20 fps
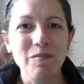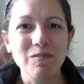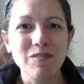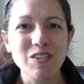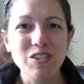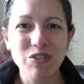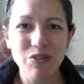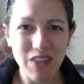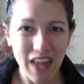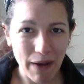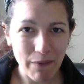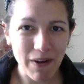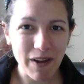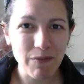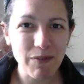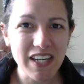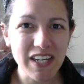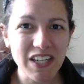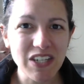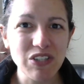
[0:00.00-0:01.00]
so that way
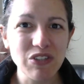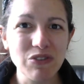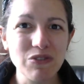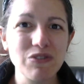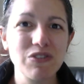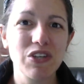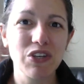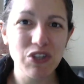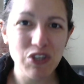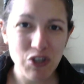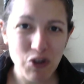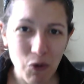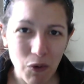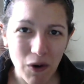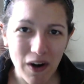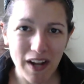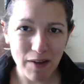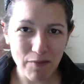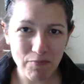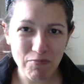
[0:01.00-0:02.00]
we can use your
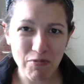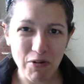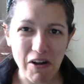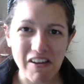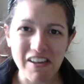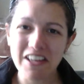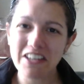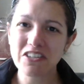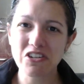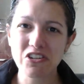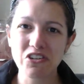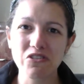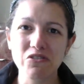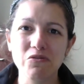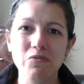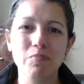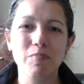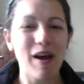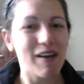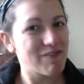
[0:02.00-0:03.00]
input into
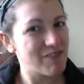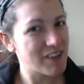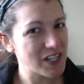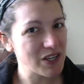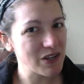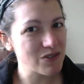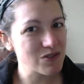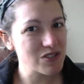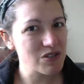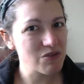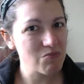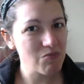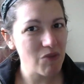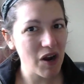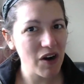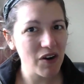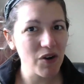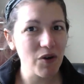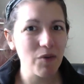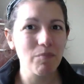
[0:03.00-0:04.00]
my video tomorrow.